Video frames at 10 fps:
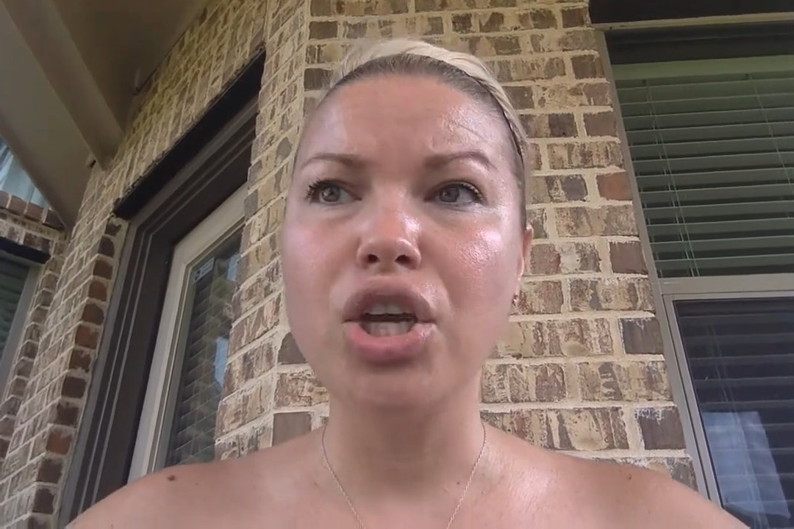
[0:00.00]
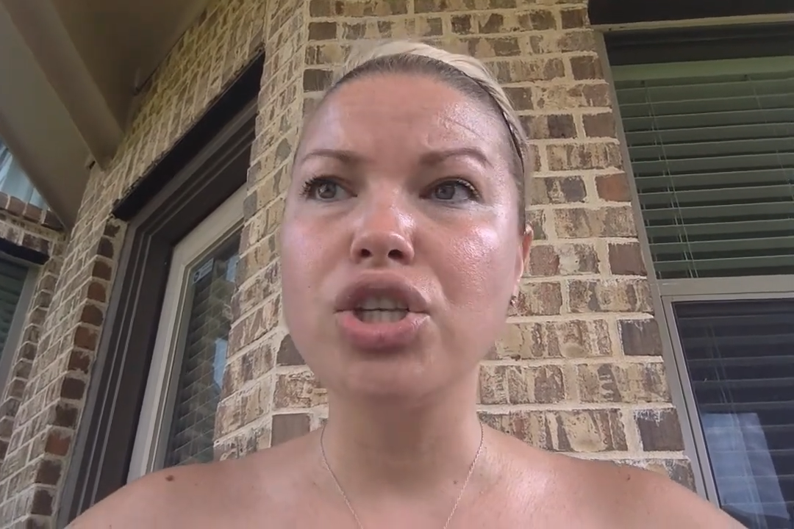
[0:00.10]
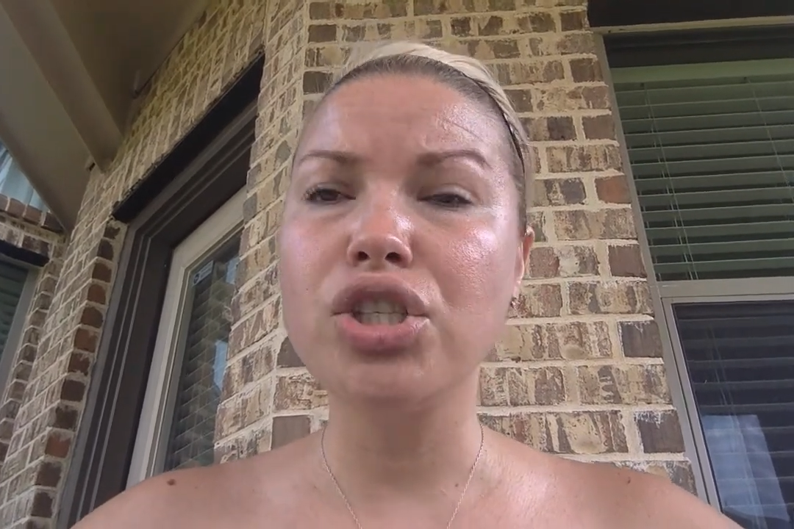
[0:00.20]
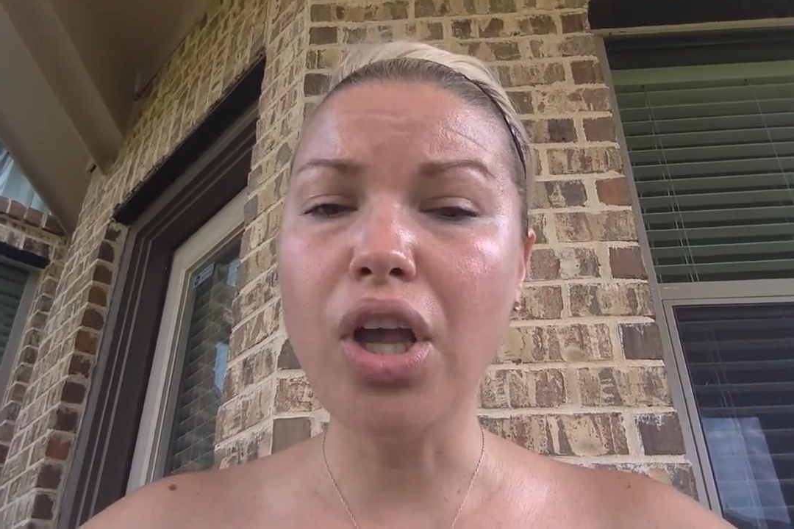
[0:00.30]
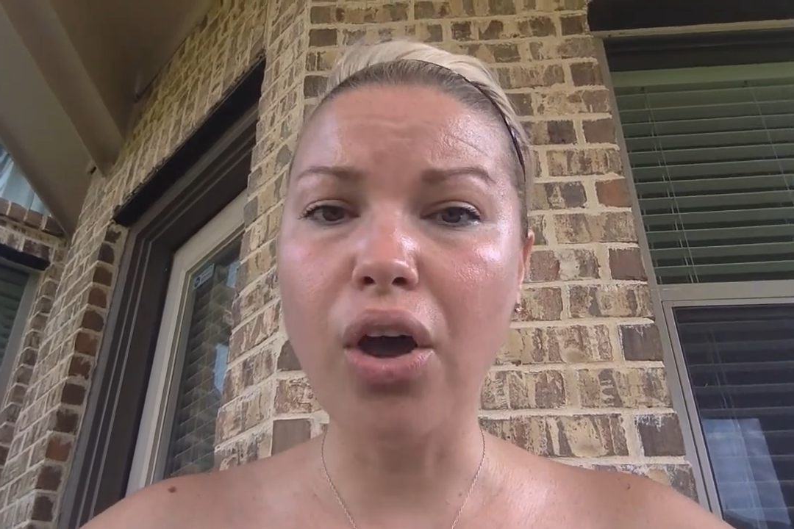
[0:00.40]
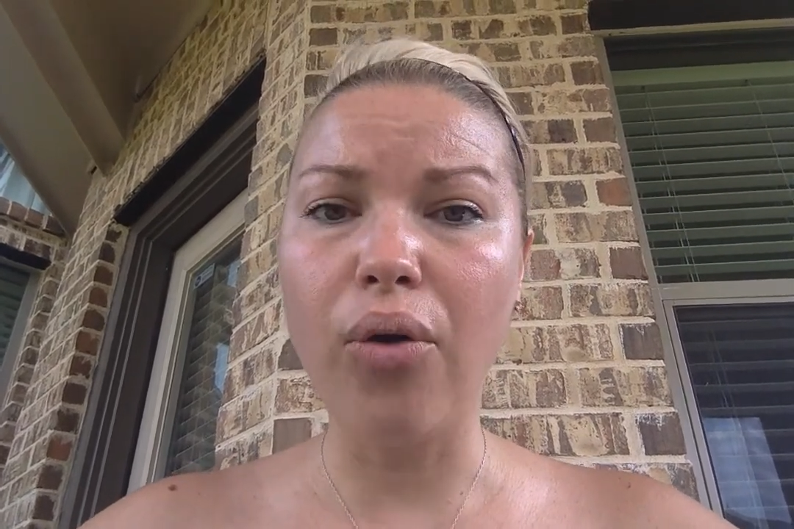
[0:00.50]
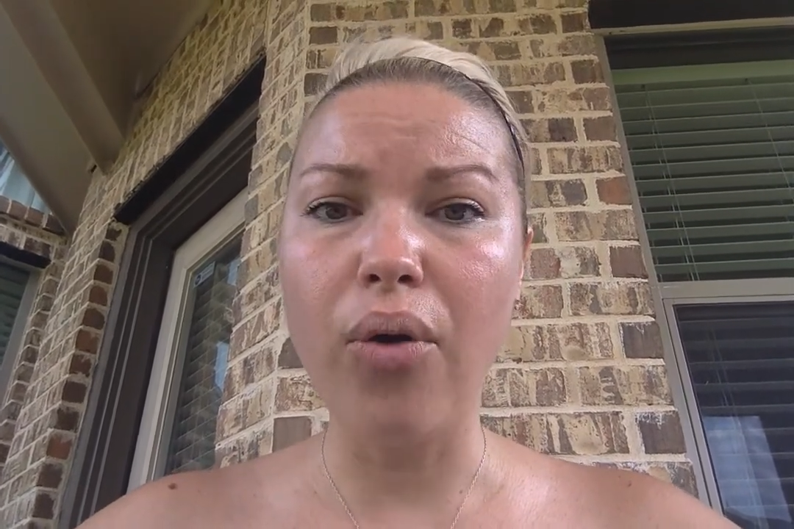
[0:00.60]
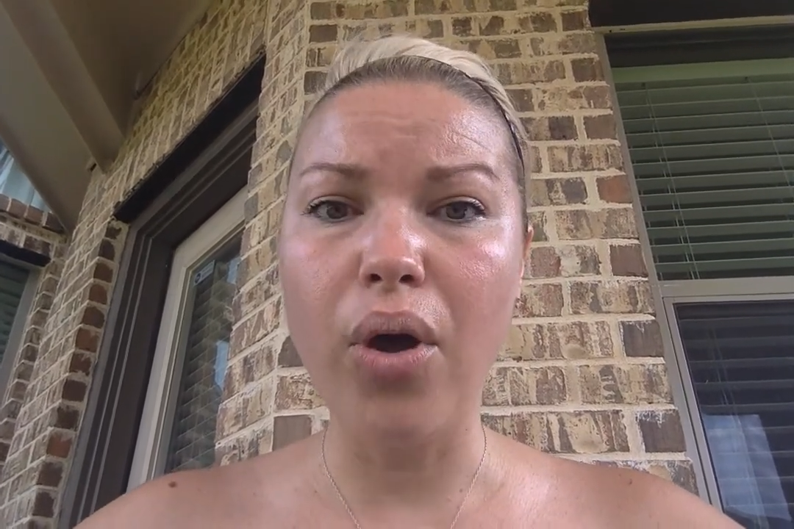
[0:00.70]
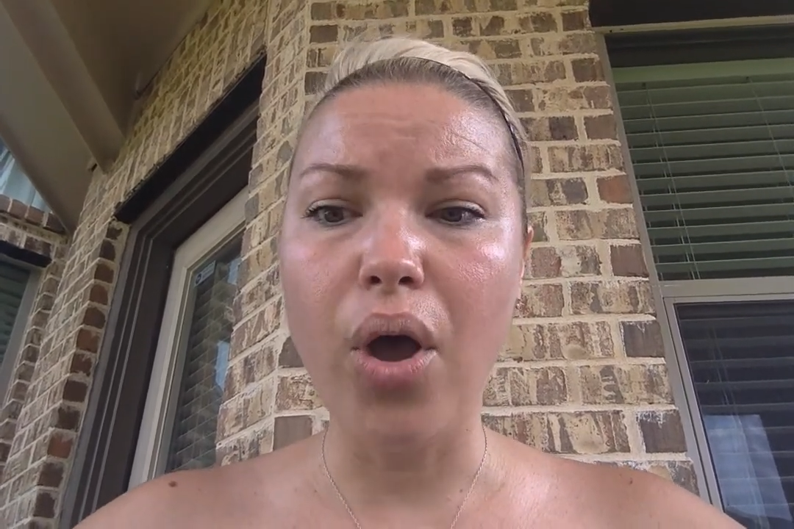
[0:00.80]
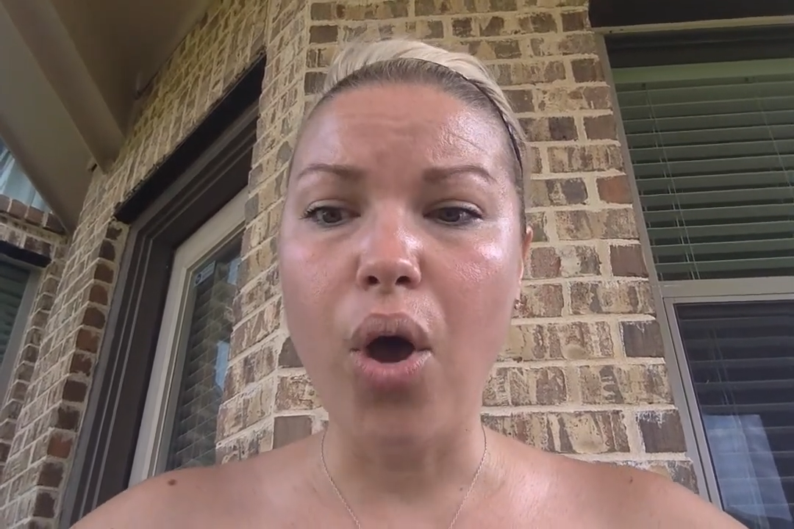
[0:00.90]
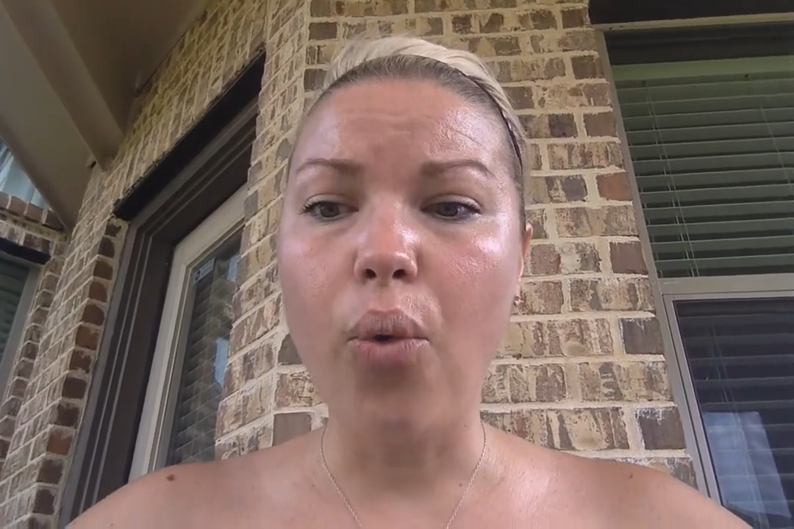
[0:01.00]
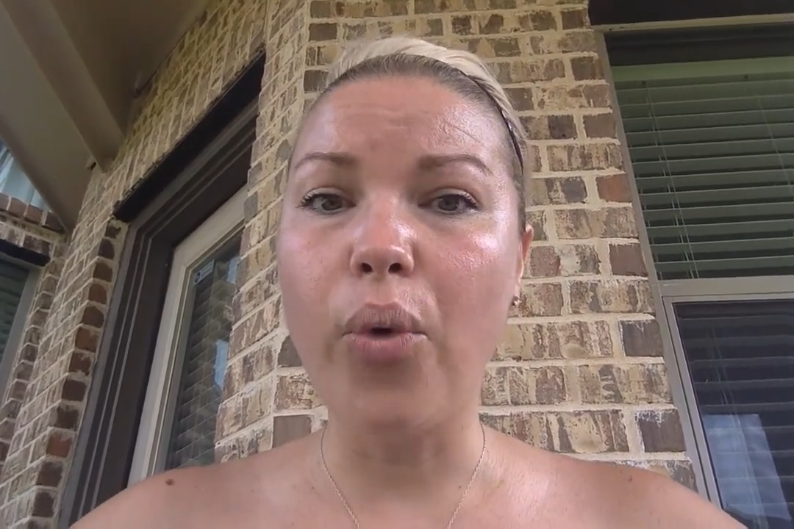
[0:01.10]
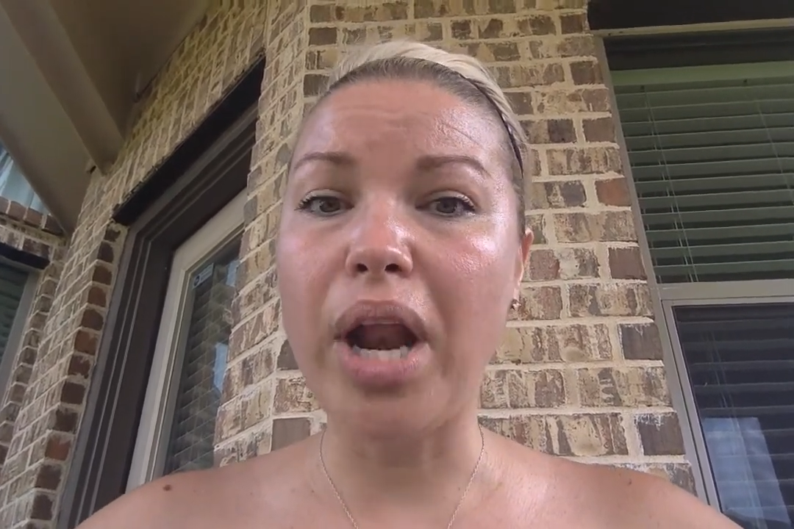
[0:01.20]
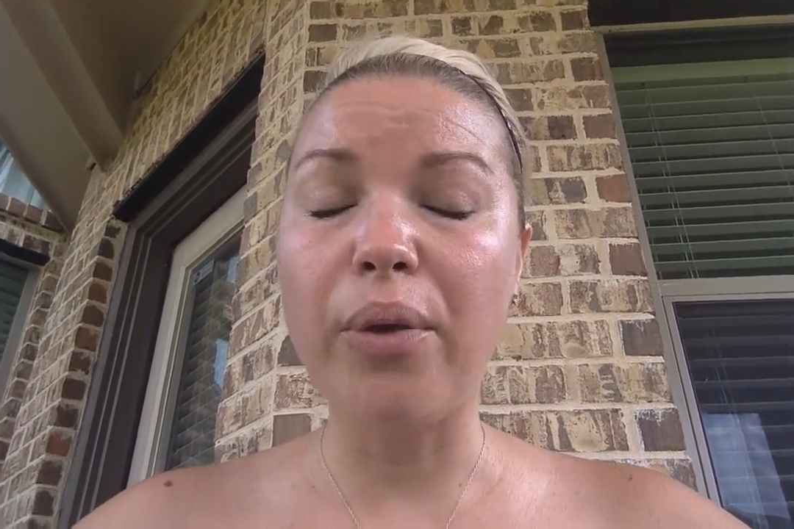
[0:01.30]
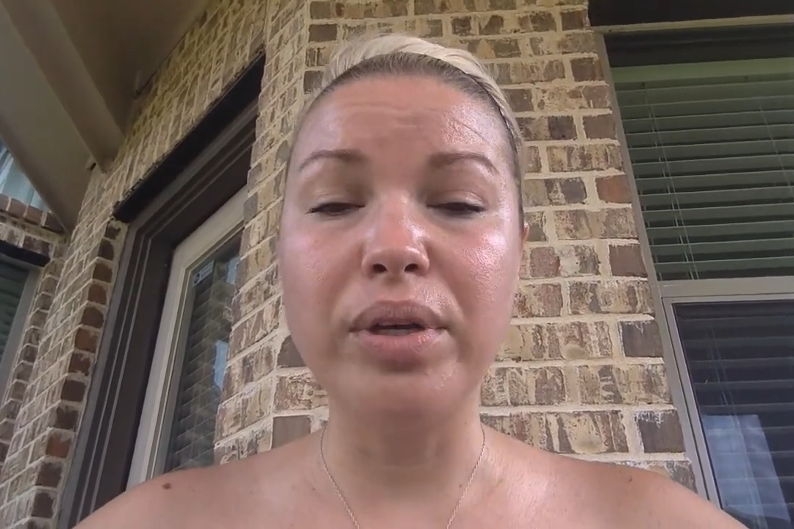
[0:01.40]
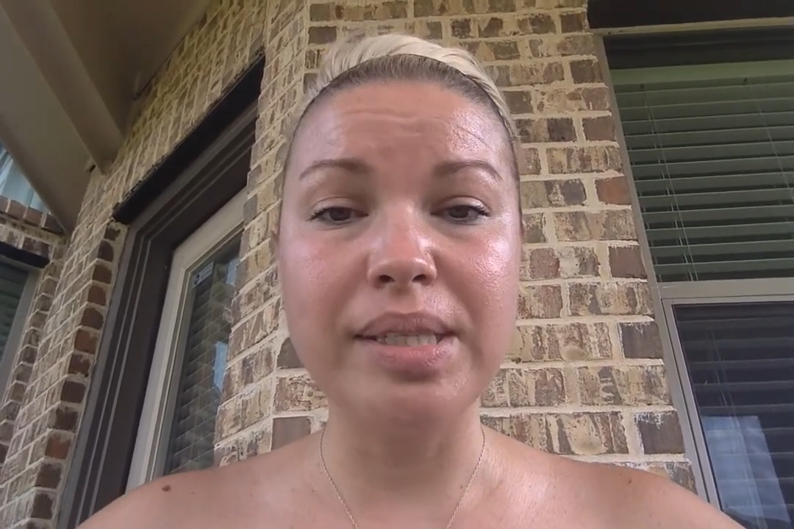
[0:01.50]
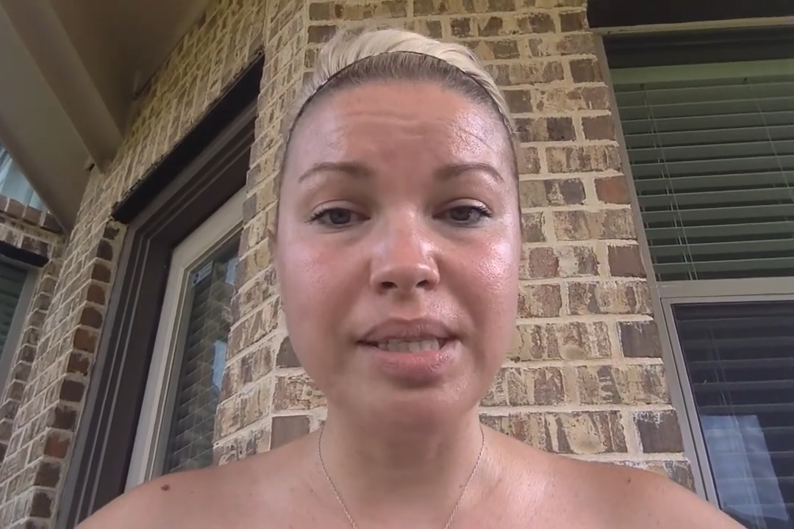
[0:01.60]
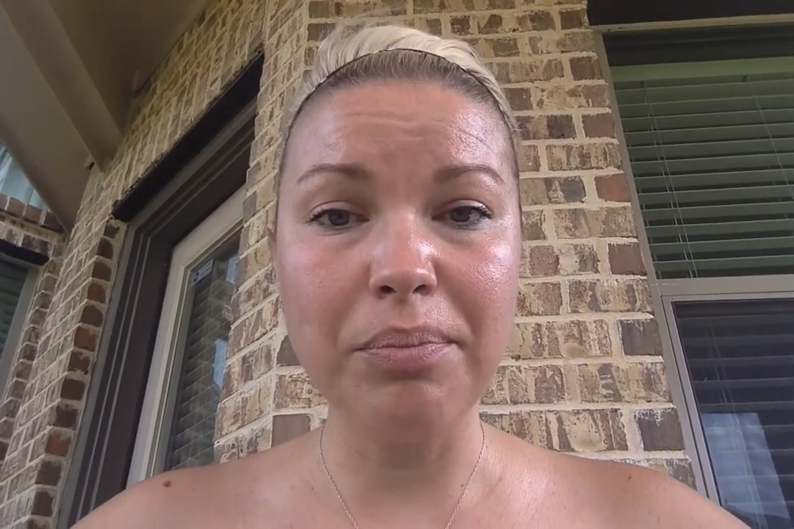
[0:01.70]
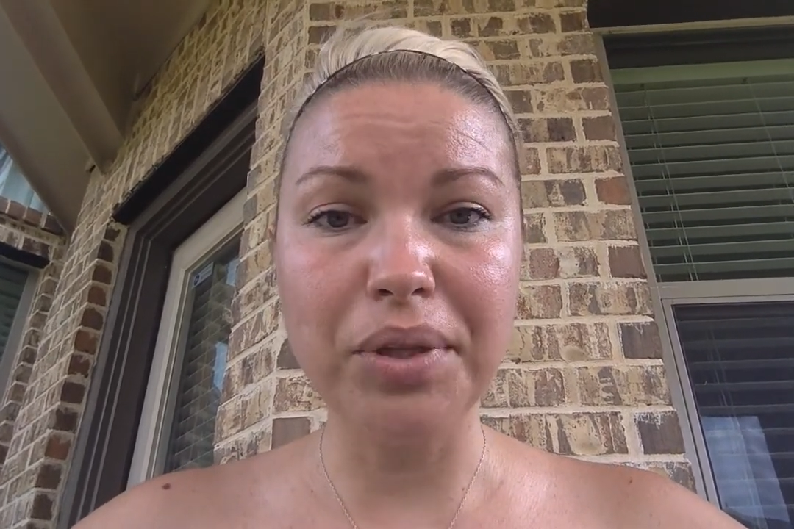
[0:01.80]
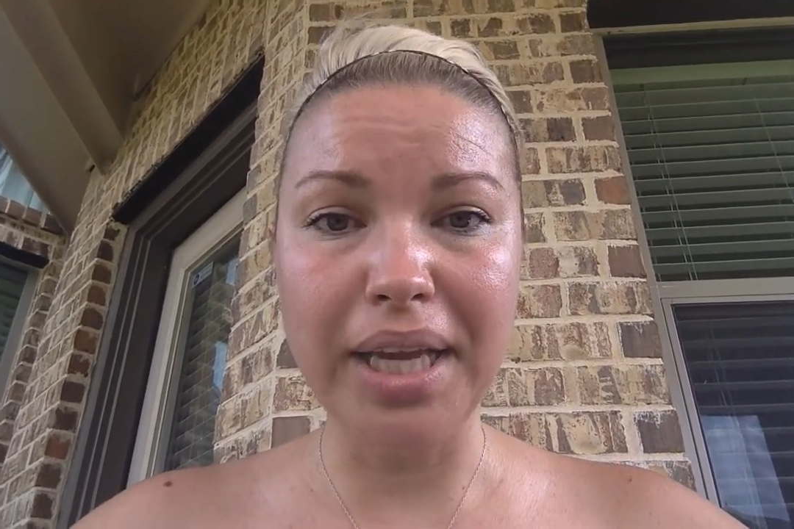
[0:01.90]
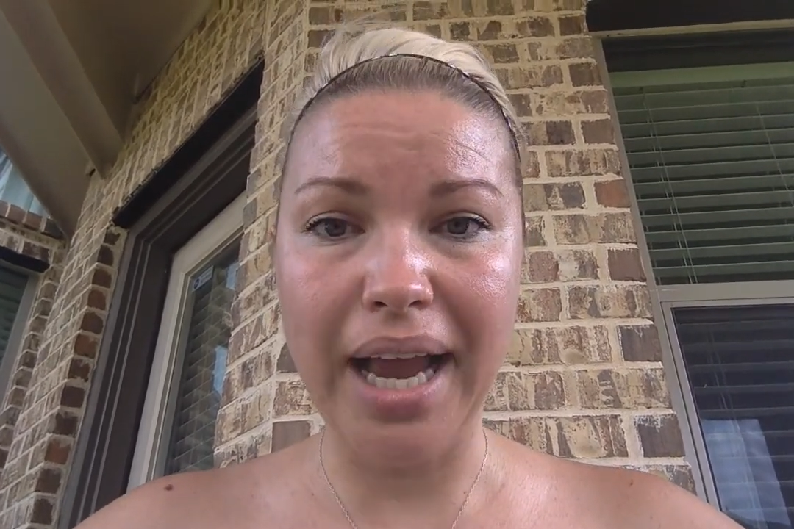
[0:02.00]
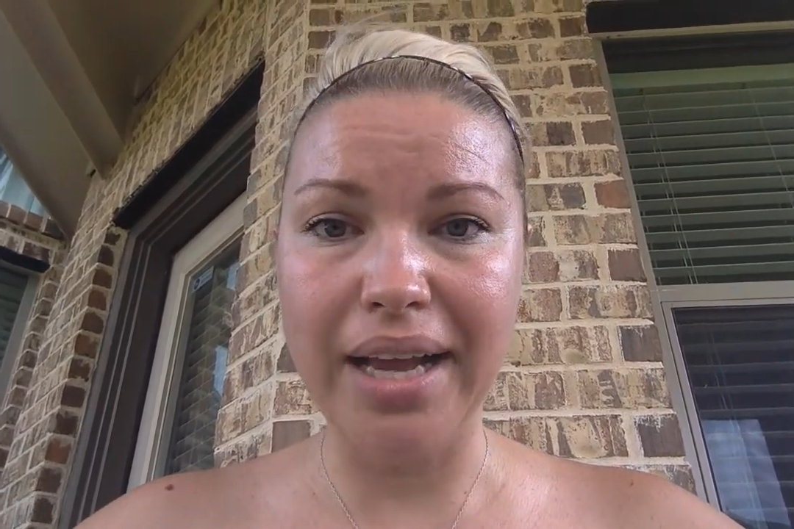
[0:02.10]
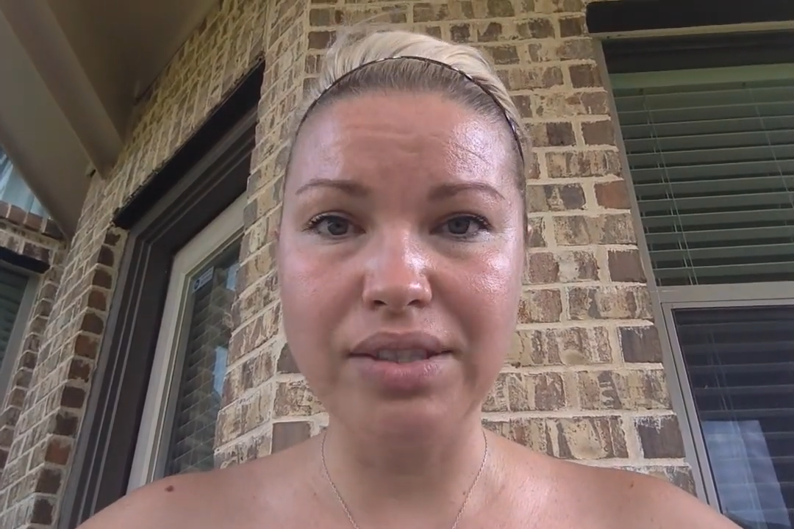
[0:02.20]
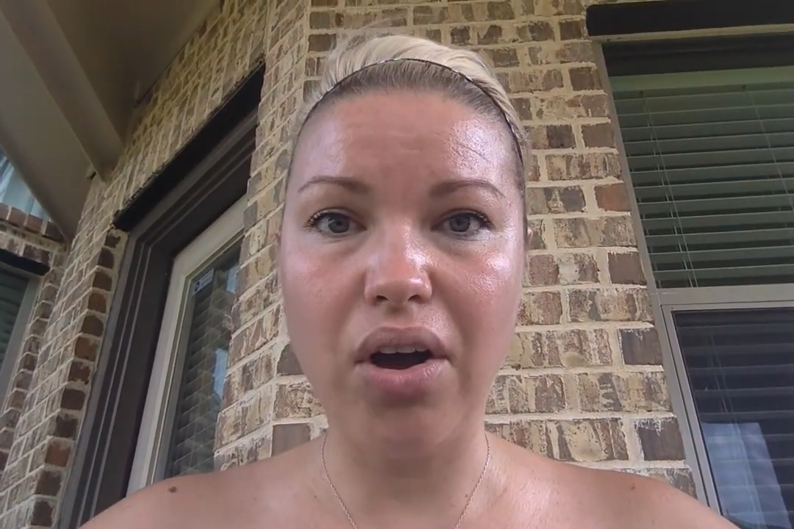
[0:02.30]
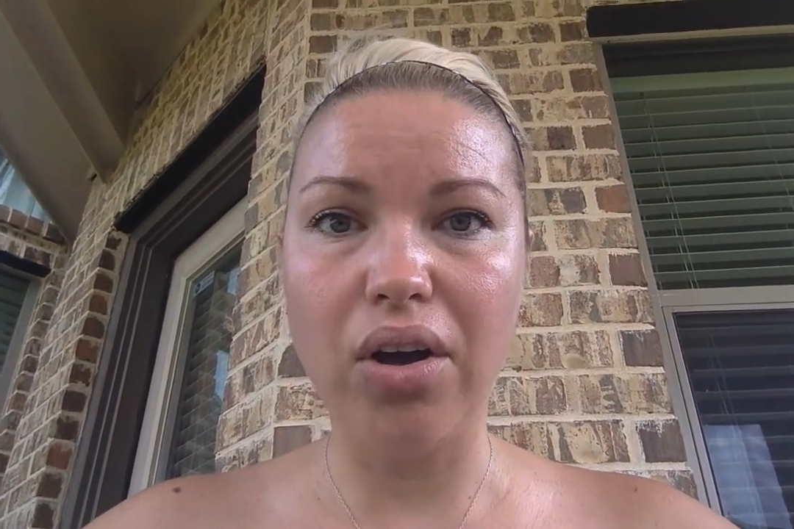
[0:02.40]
So what I would simply ask